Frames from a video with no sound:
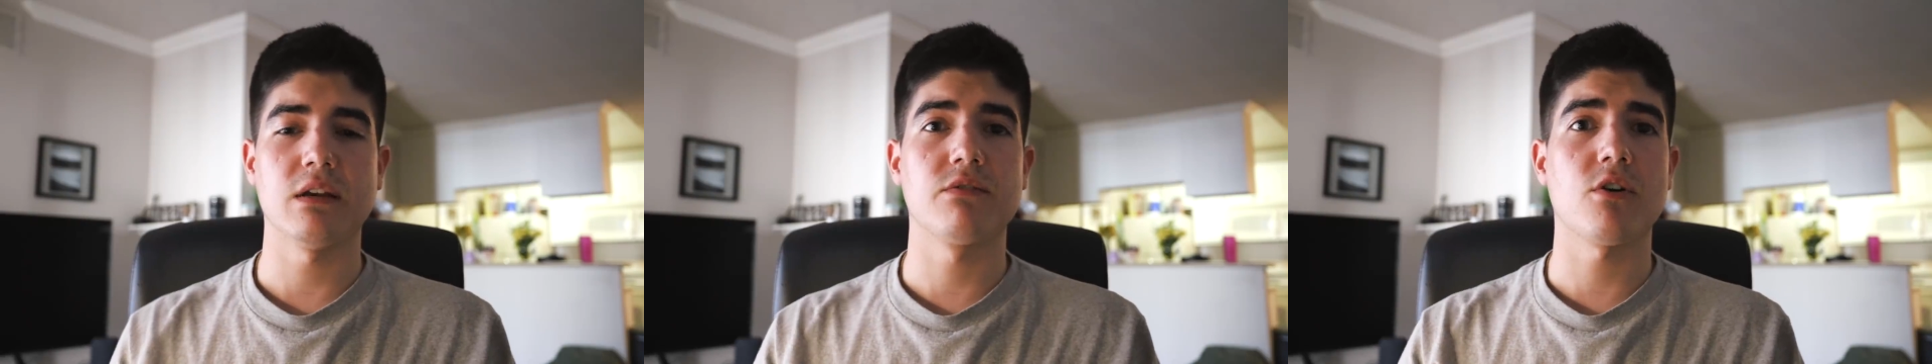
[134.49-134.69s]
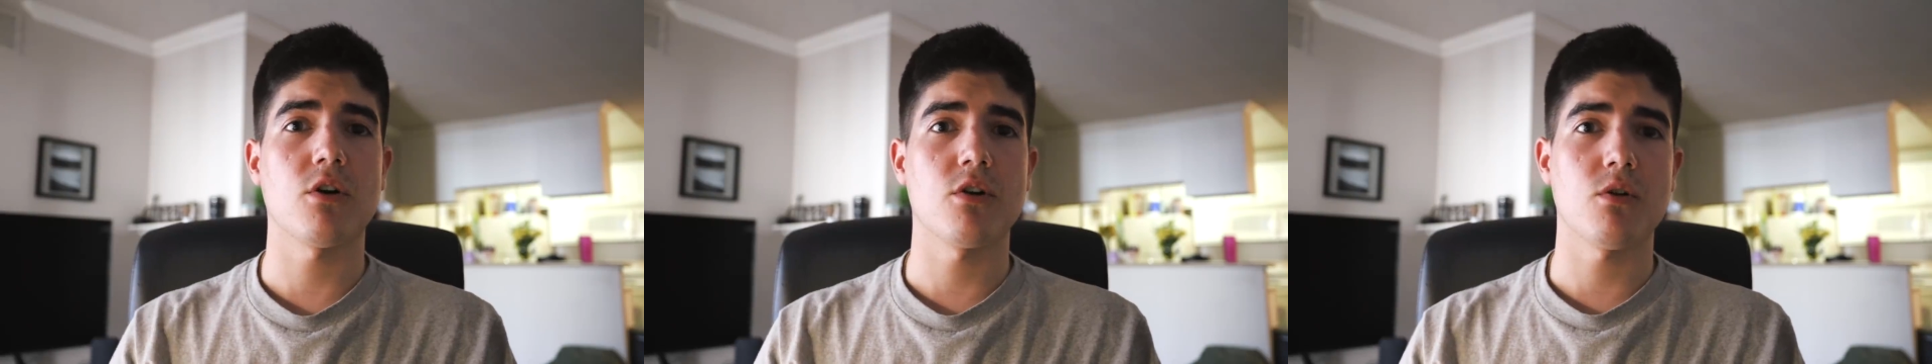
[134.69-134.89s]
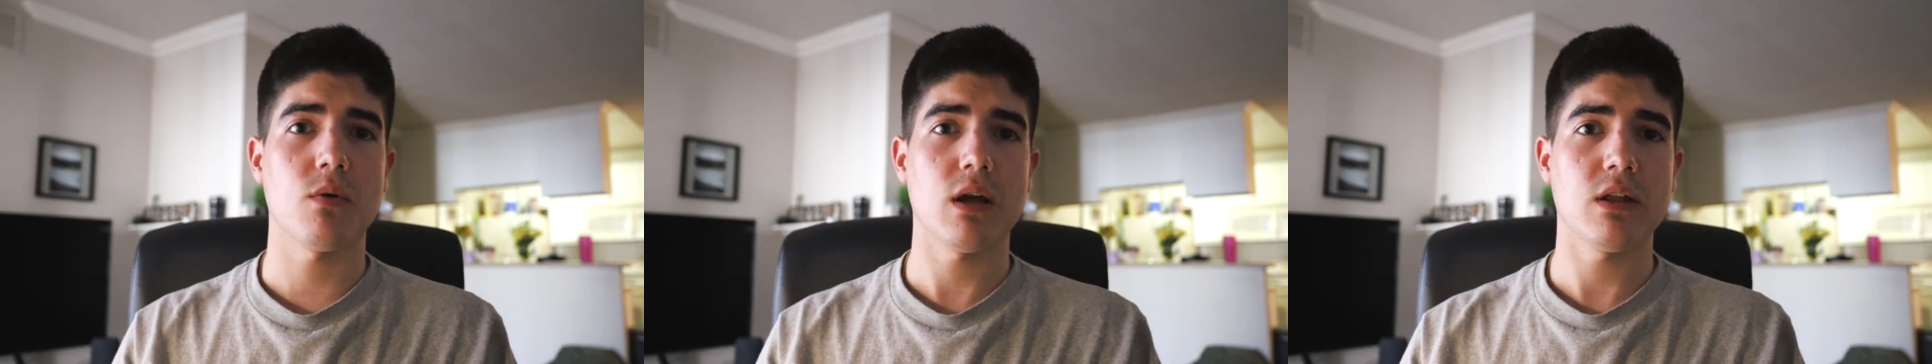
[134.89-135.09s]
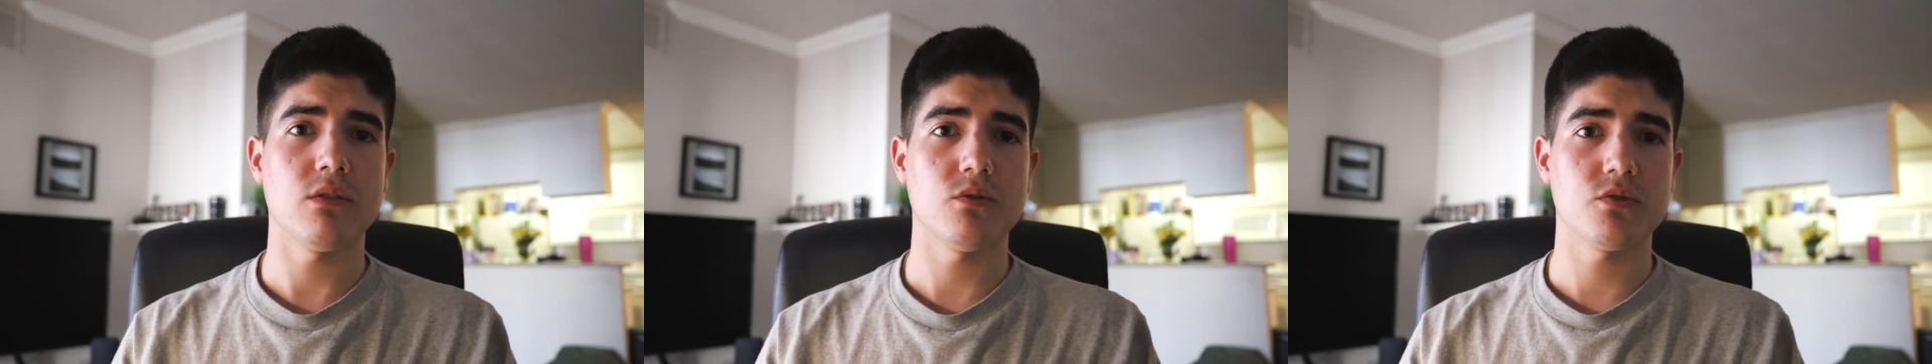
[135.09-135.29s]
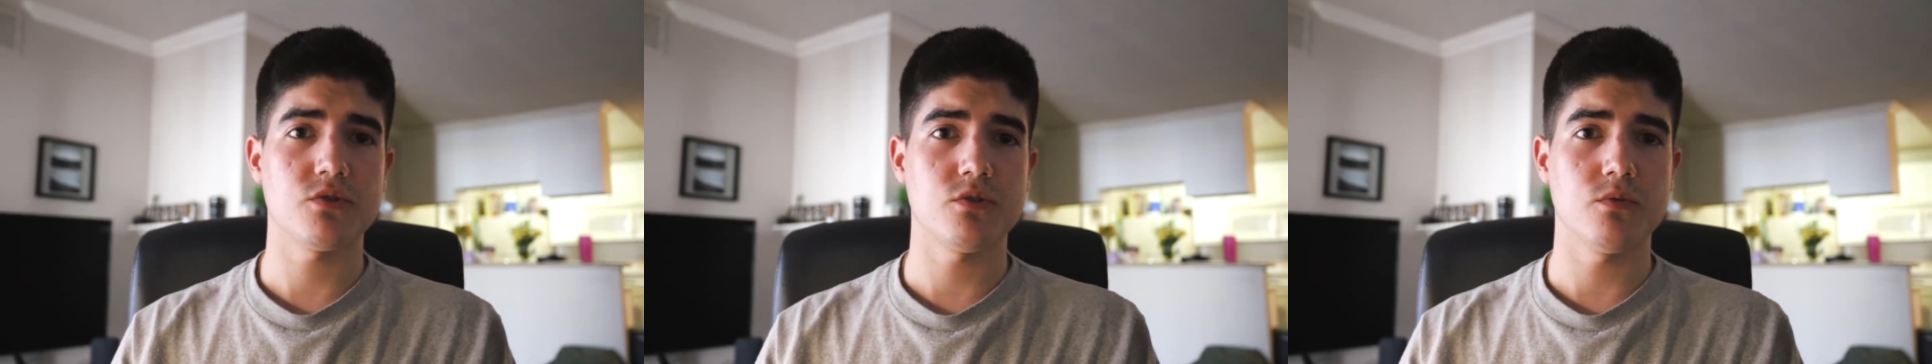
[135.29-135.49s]
gift card away in
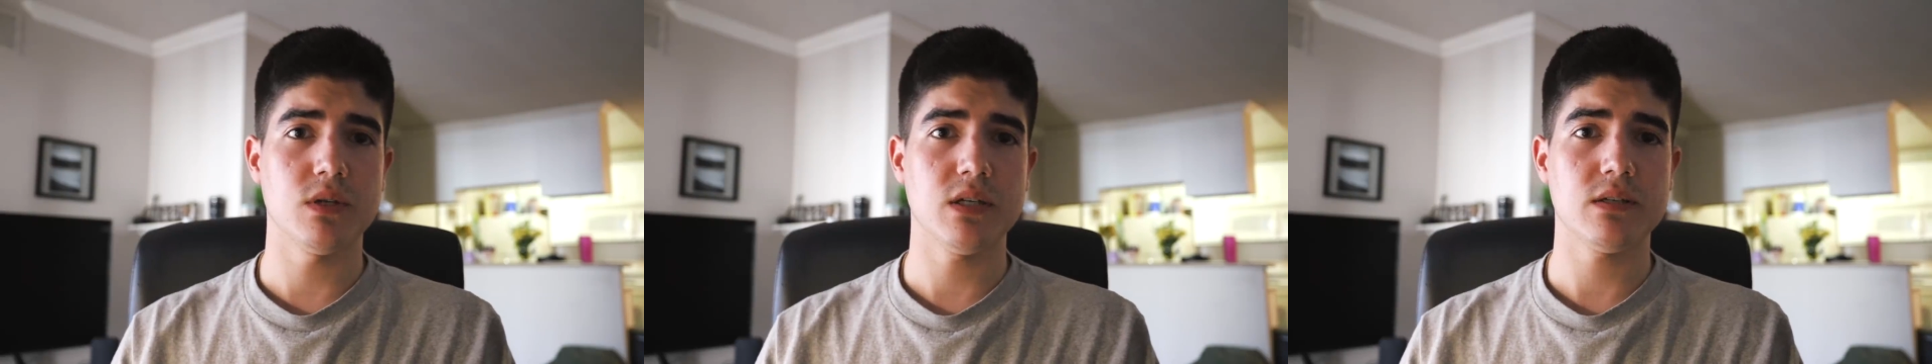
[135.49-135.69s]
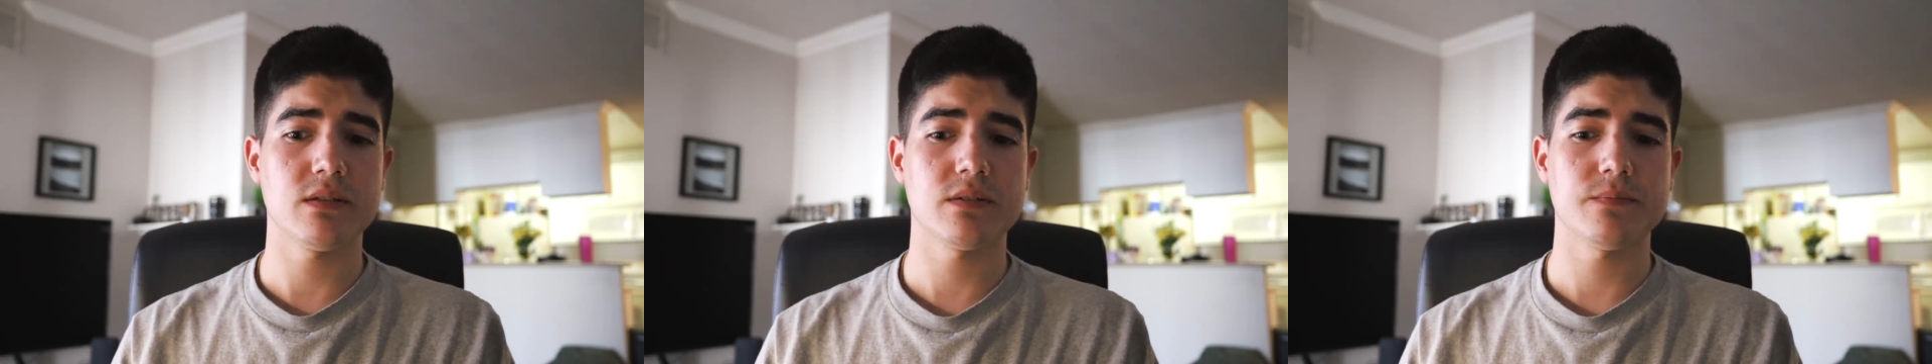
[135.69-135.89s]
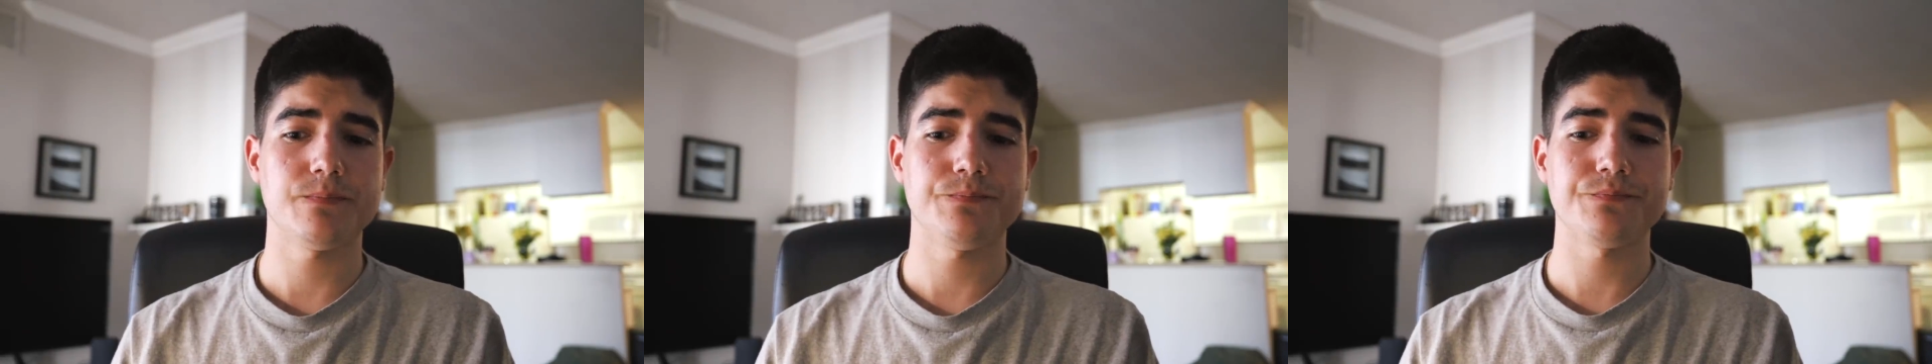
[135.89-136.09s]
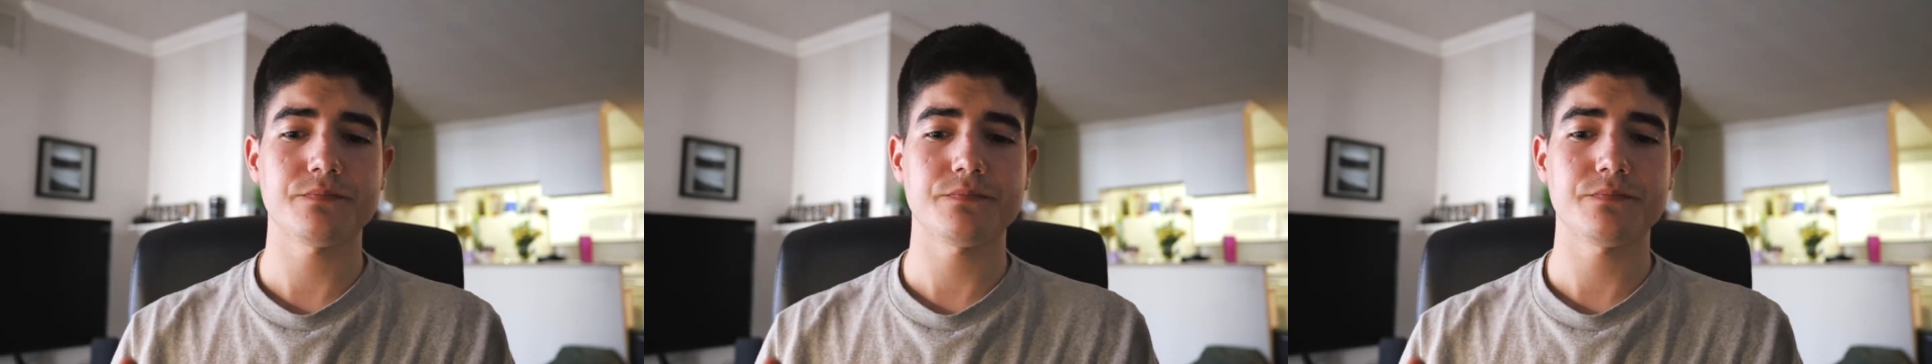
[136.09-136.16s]
those two weeks.